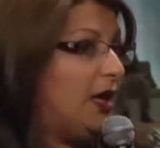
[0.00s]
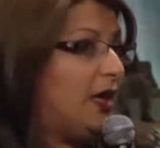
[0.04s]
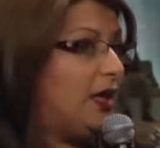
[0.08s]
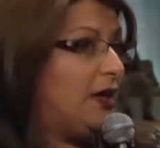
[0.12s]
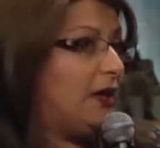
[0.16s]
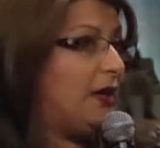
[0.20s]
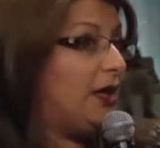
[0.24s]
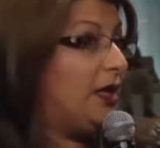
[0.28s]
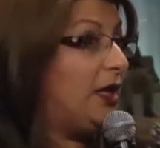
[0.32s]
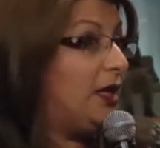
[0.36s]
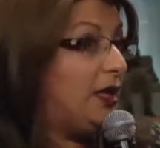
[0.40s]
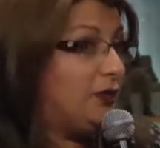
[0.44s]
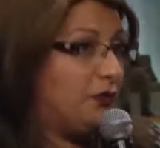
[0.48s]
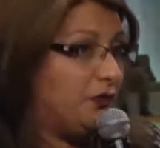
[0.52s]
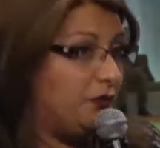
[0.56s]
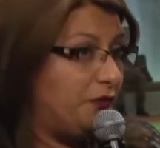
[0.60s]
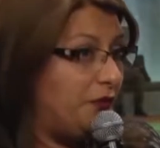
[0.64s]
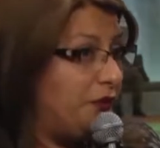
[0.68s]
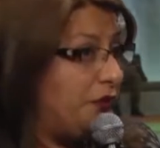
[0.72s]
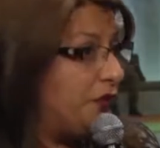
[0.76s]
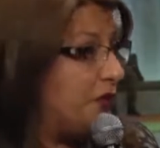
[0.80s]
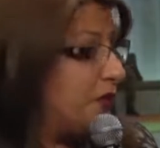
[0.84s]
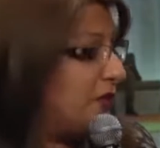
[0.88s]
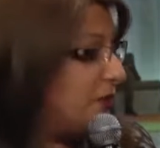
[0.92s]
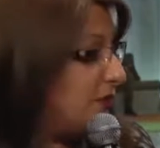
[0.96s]
He
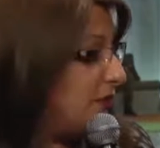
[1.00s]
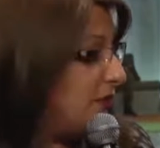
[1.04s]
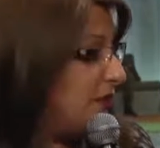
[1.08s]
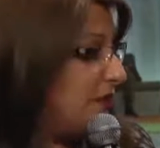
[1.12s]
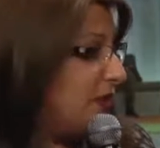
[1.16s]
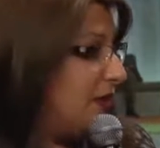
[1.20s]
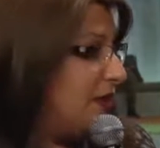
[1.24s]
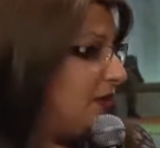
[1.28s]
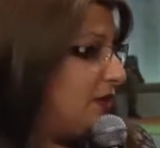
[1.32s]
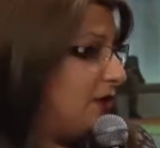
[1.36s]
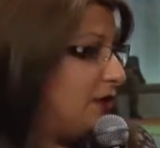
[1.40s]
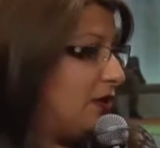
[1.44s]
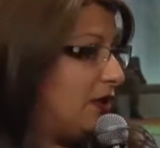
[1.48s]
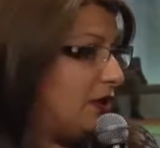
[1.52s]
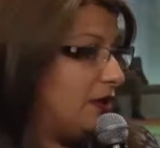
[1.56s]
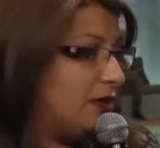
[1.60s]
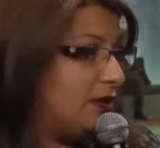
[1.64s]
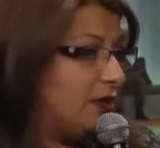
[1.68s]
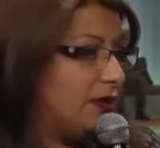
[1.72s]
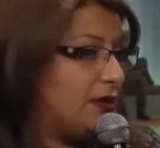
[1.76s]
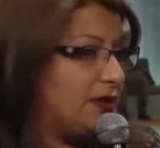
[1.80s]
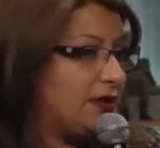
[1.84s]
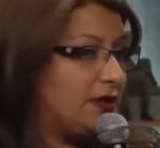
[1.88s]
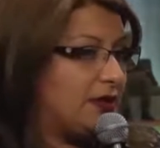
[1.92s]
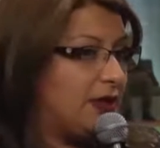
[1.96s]
refused to see the
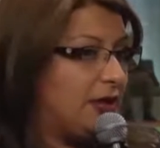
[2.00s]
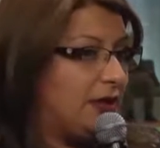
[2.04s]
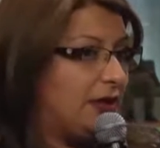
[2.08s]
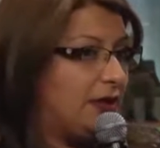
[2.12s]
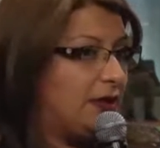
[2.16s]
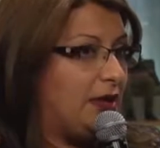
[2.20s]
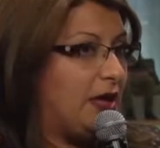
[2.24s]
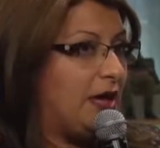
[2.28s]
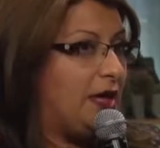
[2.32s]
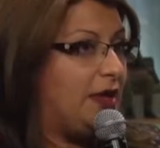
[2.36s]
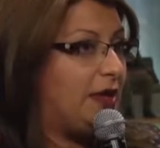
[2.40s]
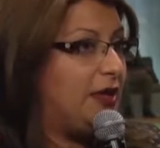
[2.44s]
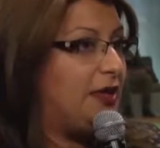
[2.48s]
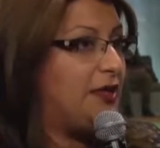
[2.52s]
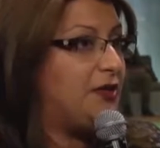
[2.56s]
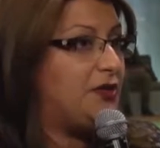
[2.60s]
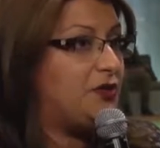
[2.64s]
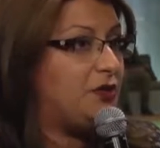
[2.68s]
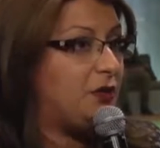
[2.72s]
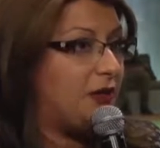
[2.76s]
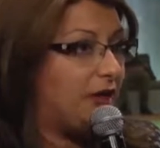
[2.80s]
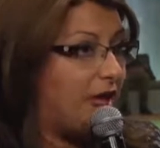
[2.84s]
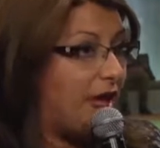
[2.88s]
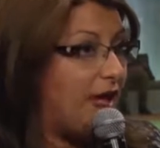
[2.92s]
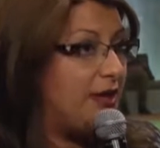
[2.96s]
doctors. I need to
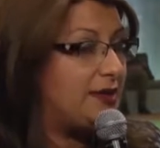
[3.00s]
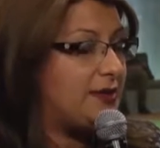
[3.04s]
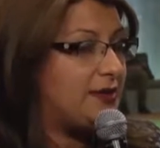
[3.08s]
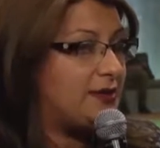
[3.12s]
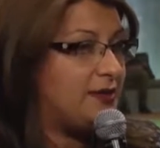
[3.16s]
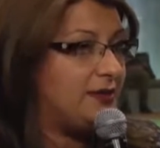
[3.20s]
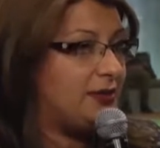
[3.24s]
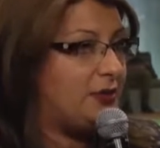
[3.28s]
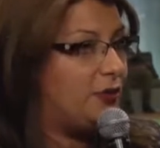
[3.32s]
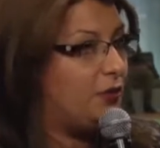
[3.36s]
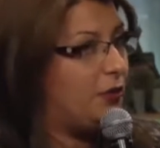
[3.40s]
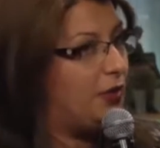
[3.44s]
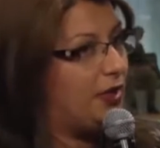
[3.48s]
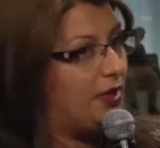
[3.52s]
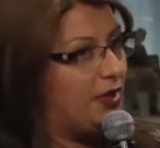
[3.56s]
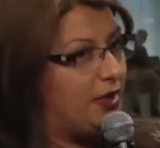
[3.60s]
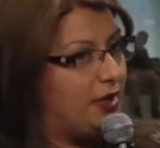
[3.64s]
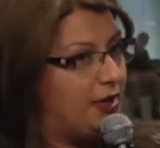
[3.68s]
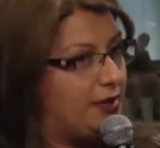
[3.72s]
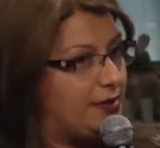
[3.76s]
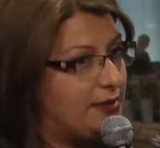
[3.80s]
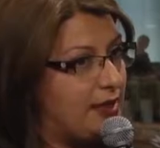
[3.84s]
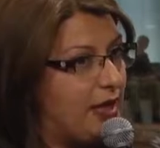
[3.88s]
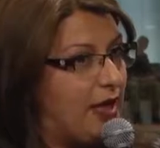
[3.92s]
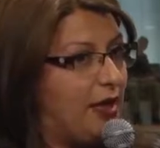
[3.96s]
guess when
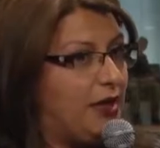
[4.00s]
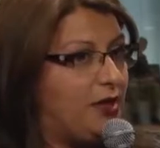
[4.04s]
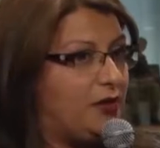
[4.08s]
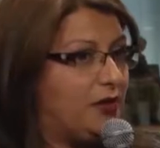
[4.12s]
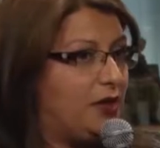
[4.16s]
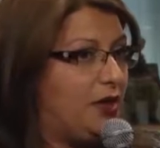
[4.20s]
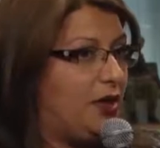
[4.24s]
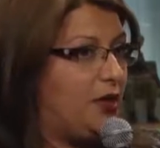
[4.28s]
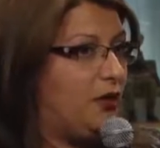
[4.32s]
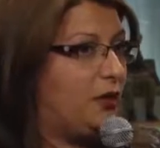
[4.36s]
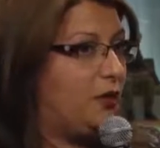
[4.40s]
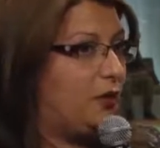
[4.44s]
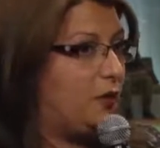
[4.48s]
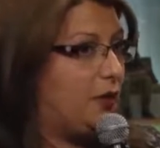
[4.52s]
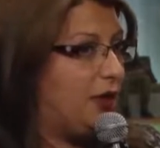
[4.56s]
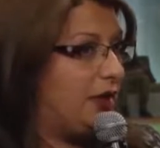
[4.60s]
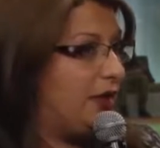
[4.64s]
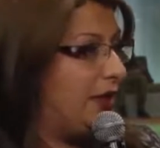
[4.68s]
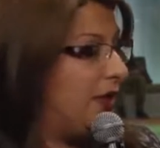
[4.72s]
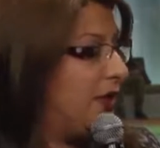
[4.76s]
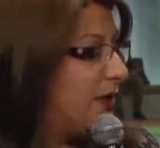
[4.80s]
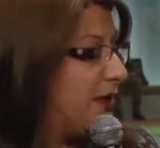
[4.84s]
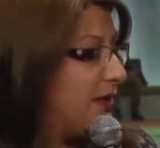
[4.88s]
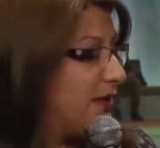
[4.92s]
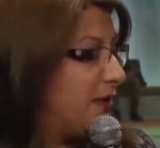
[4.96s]
he's angry or when
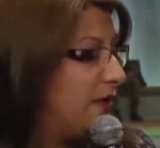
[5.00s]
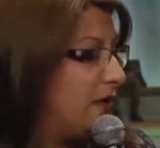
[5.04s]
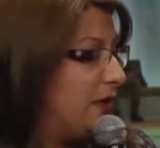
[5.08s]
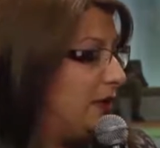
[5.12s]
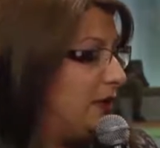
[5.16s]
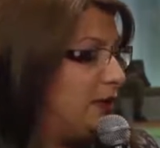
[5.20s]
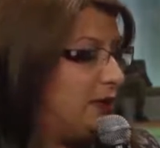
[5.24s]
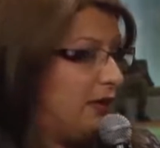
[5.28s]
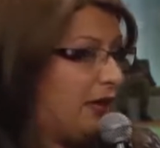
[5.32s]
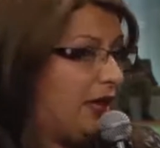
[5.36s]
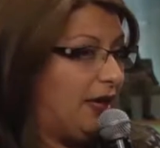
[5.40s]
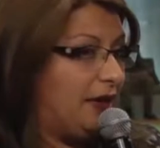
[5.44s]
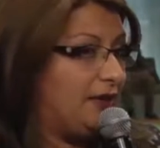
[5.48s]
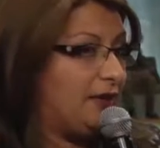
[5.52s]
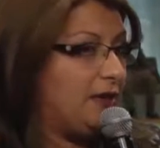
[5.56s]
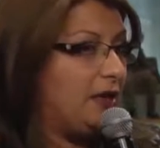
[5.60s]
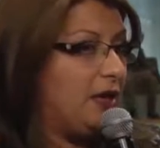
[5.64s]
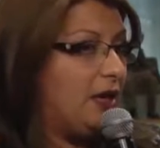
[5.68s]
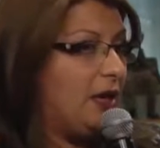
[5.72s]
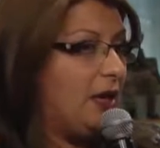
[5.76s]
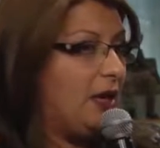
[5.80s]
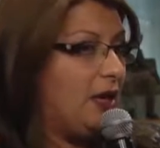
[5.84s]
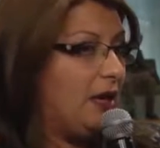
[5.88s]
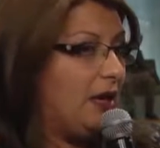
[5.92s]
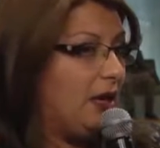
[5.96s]
he's
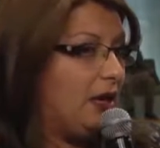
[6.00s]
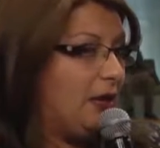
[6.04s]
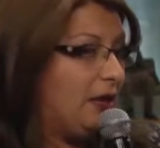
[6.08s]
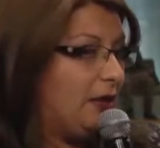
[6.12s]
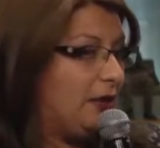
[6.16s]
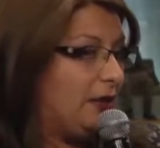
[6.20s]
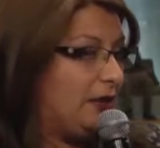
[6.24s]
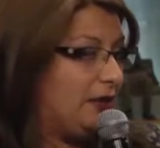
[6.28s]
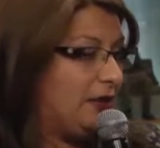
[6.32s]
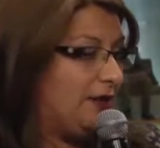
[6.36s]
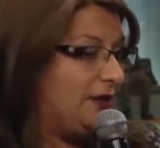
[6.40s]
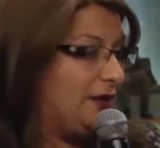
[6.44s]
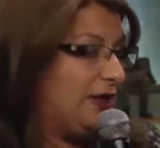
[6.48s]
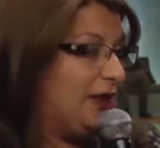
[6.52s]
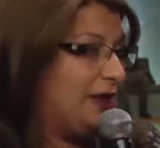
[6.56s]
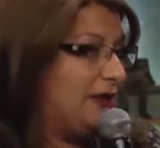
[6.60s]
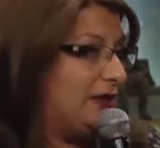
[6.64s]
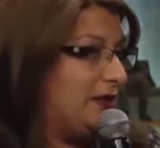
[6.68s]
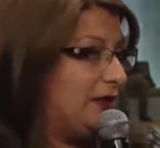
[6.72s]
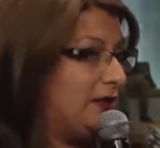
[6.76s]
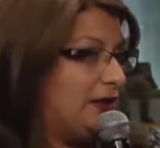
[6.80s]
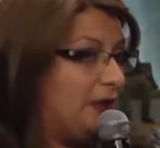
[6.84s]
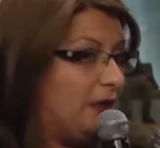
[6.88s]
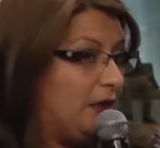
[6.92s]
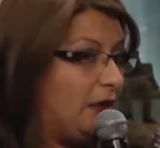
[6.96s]

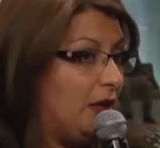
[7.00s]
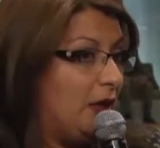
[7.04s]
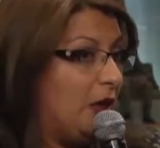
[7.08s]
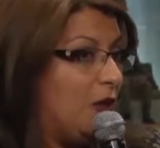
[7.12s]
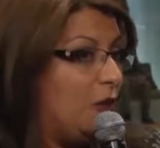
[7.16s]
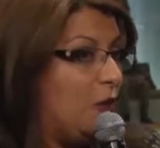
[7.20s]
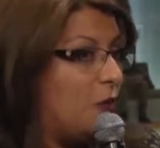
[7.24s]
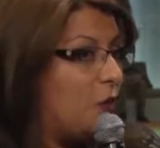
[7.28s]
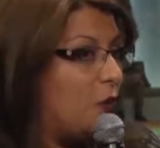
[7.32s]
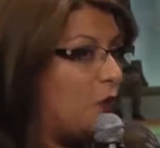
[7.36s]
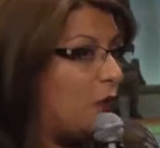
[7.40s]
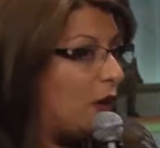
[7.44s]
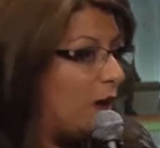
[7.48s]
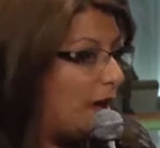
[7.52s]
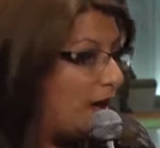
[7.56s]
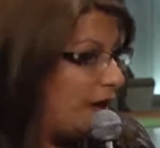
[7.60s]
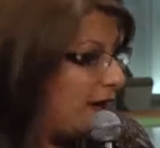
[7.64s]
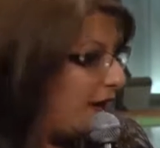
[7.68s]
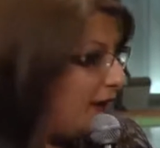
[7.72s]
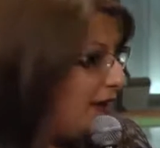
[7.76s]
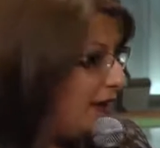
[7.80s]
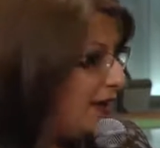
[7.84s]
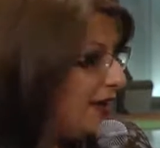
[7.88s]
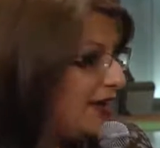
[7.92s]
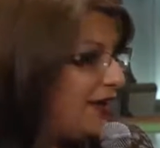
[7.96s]
irritated
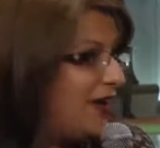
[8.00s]
why.